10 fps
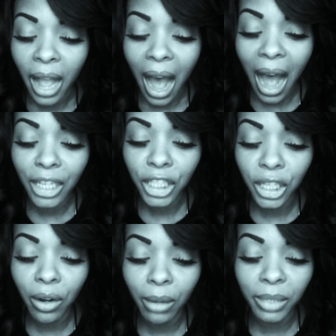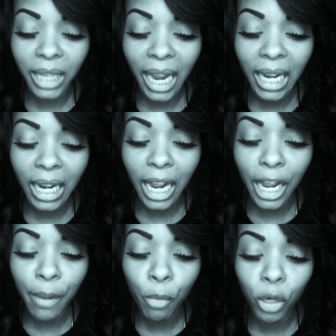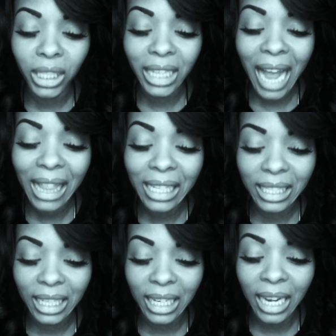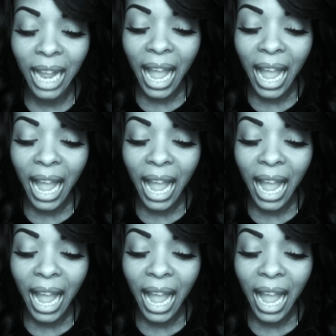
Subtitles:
I shall obtain immortality,